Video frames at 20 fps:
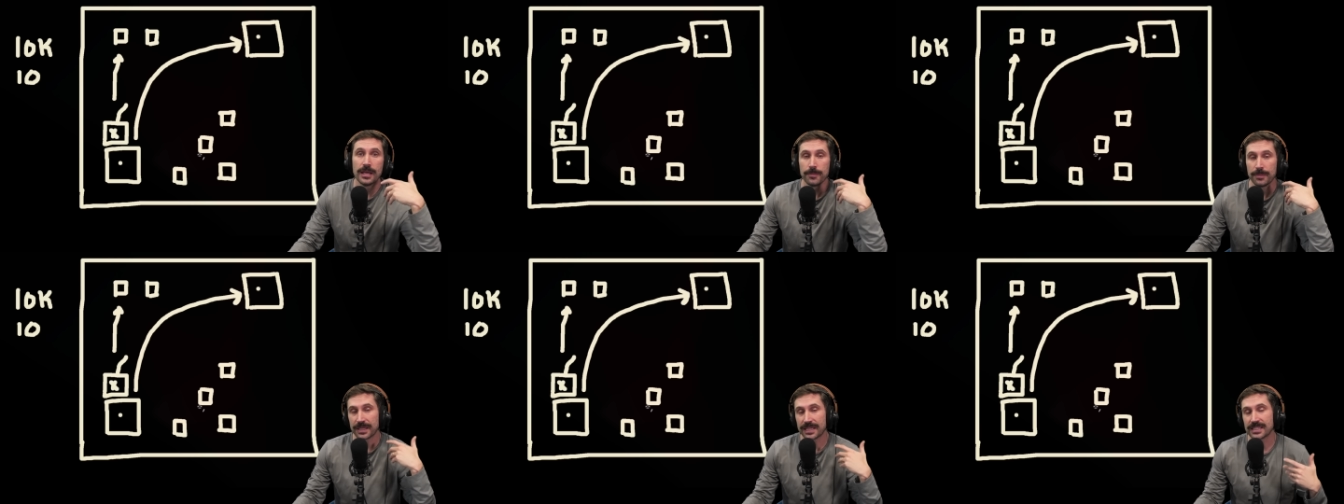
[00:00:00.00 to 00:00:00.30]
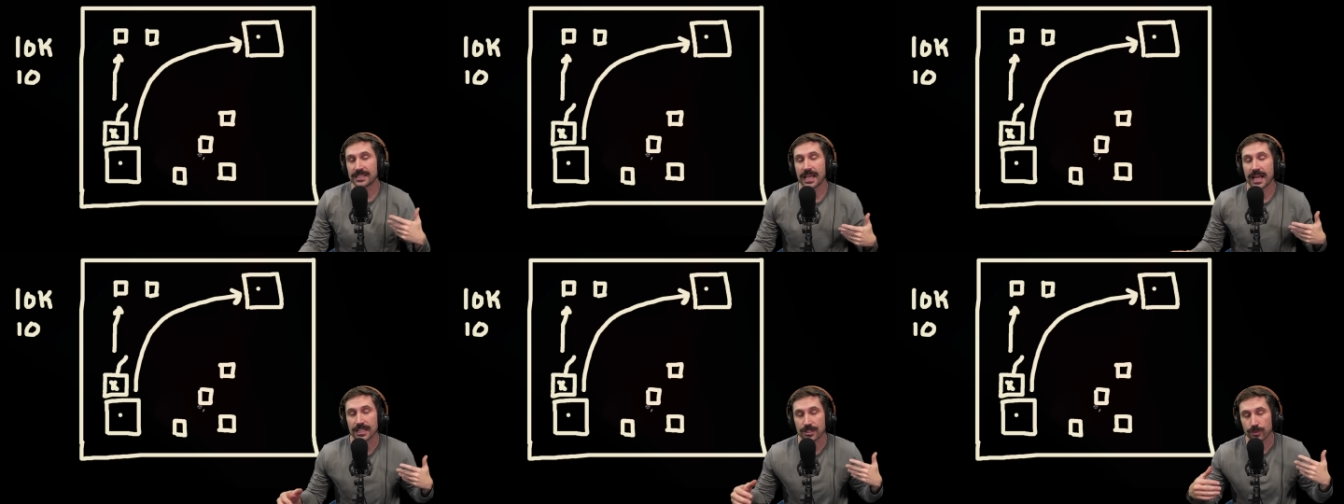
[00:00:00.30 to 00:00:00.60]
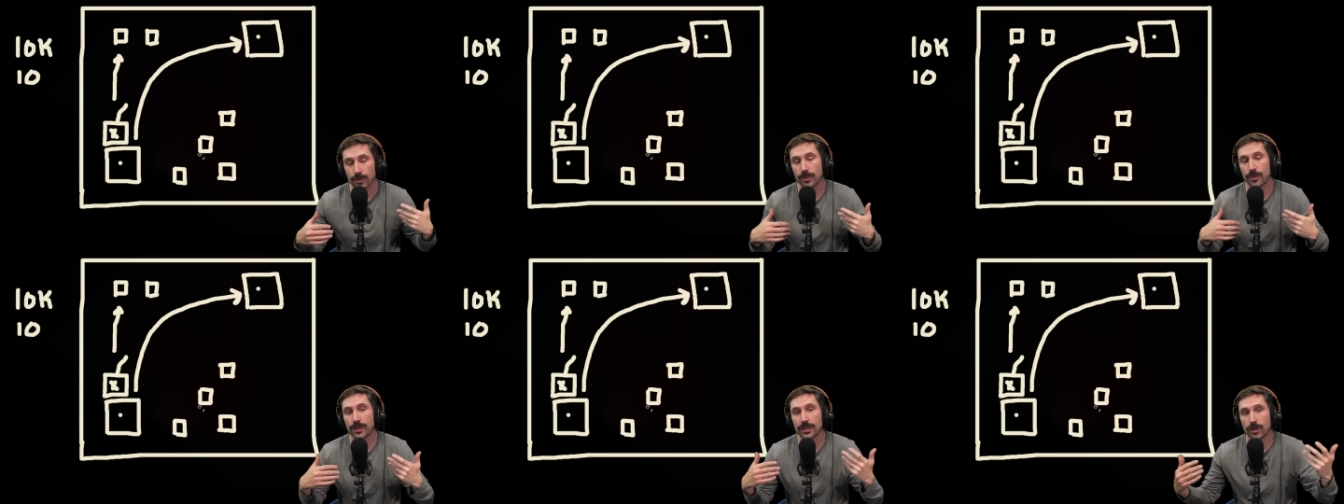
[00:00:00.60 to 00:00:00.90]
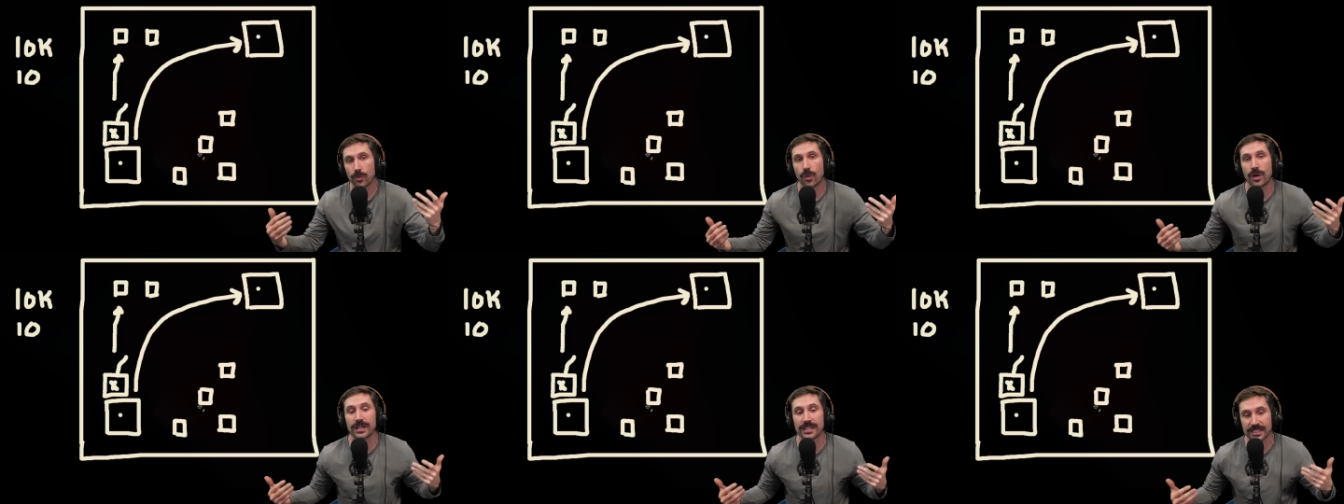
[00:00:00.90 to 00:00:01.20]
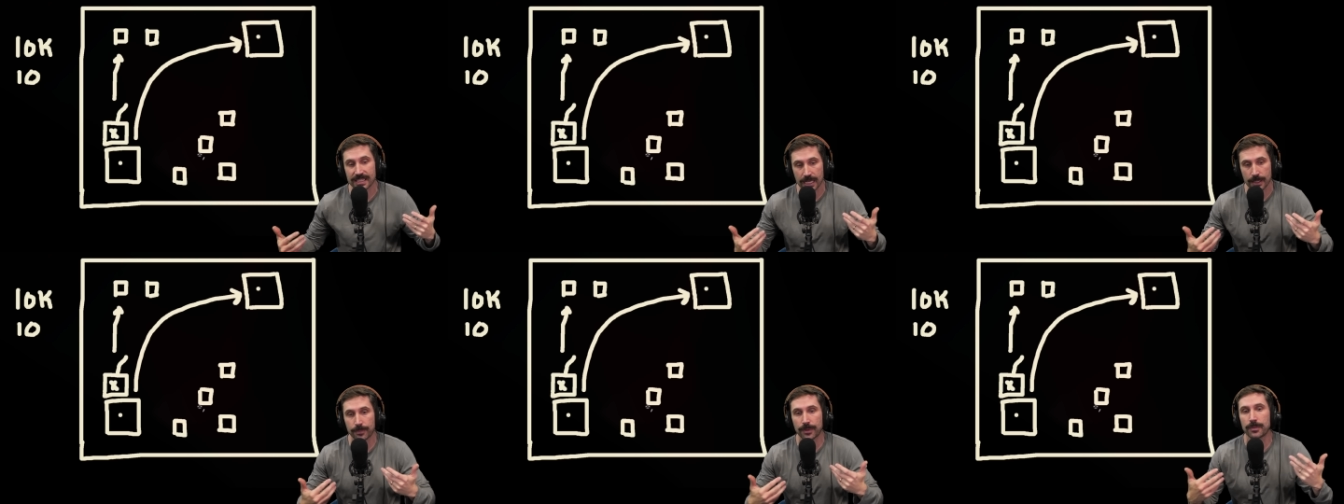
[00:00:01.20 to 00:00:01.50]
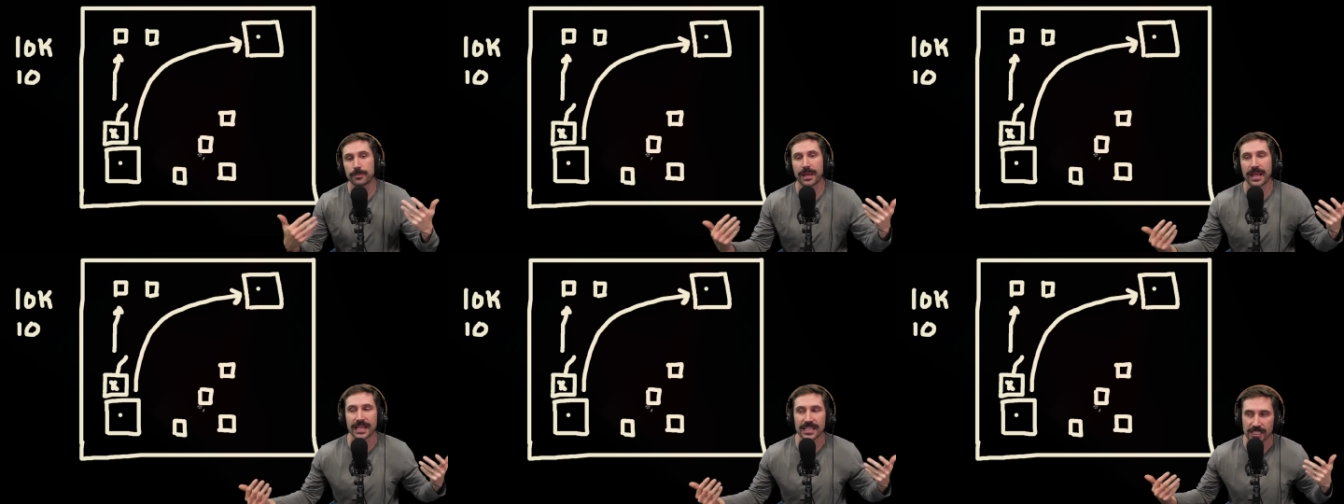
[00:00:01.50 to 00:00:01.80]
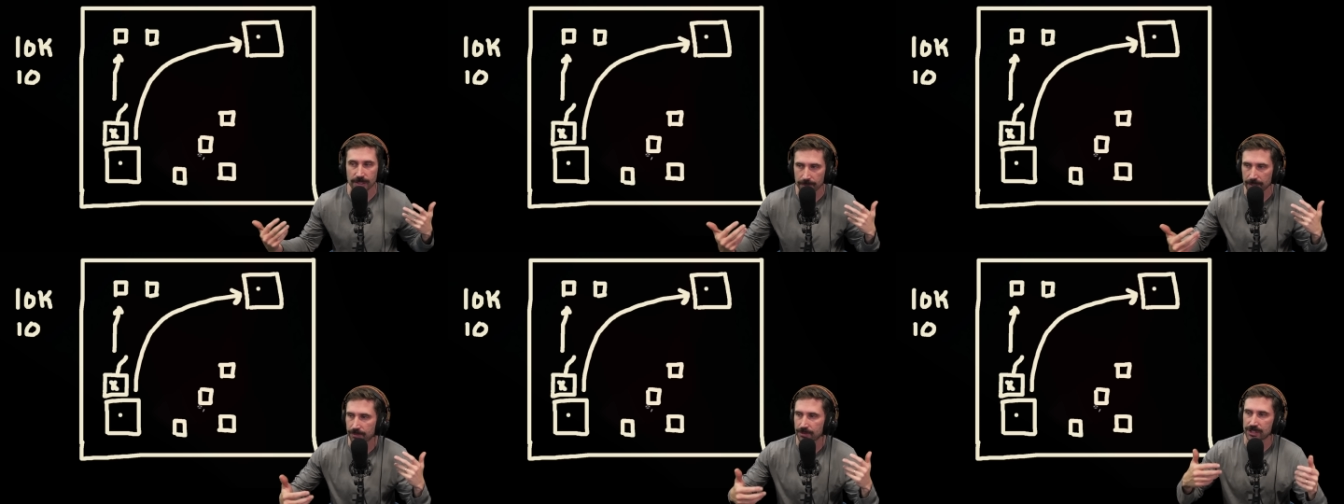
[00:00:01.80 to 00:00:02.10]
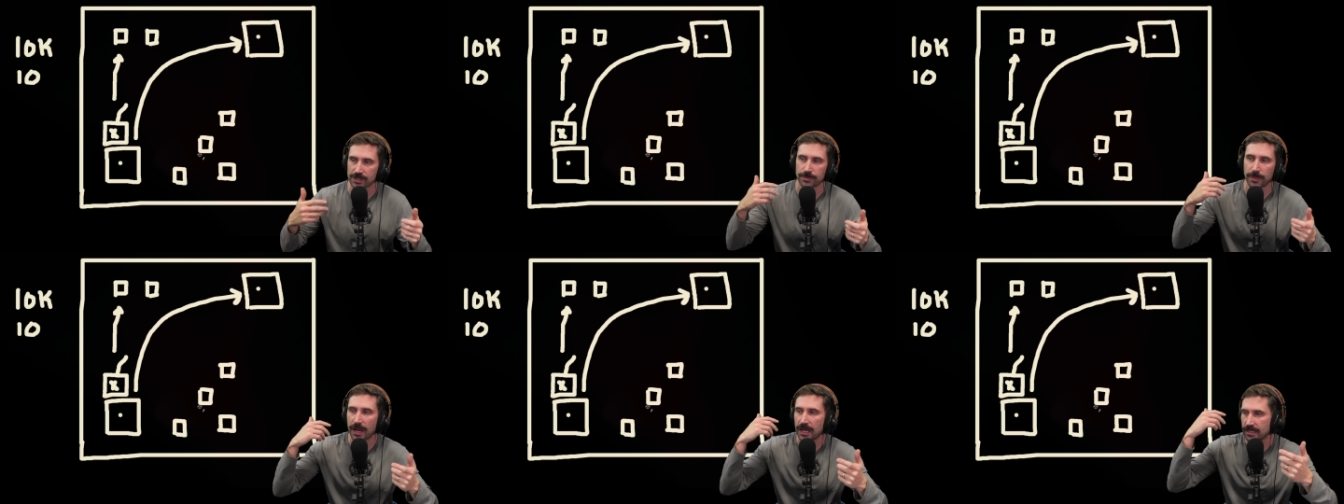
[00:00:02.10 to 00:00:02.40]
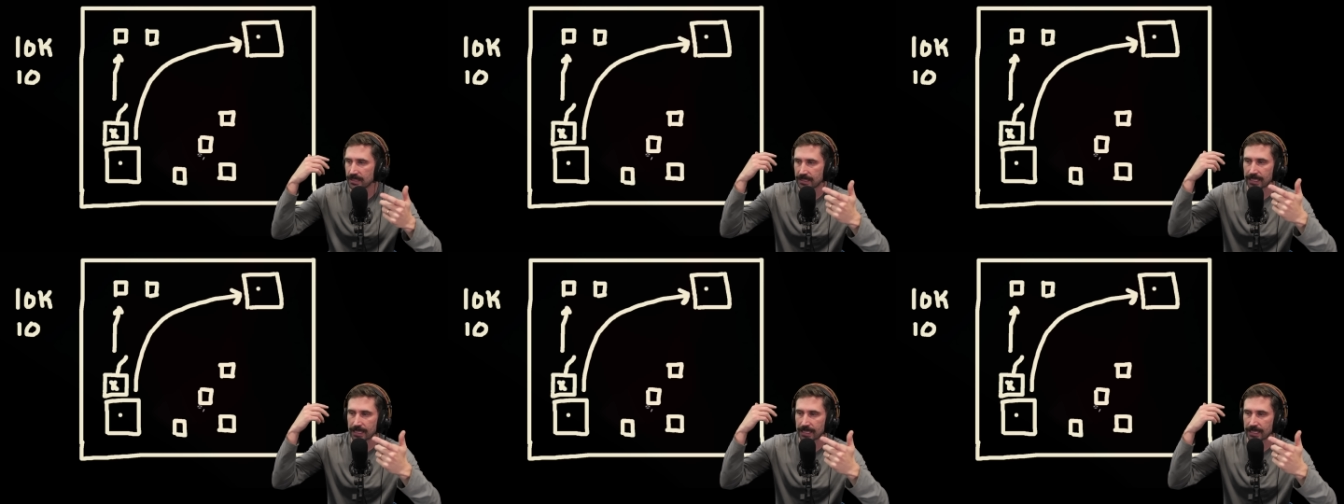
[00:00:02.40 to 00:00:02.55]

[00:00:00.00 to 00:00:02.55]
because that's where we're going to want to set up our base to be able to spawn,